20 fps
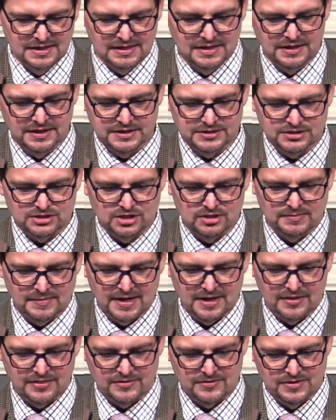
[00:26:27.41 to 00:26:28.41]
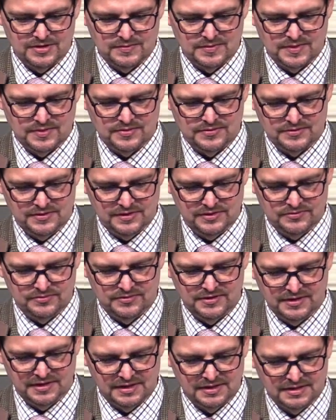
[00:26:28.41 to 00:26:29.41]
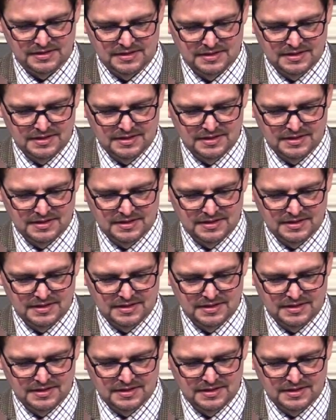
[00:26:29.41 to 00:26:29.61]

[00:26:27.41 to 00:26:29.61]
Look at Jeremiah 31 33.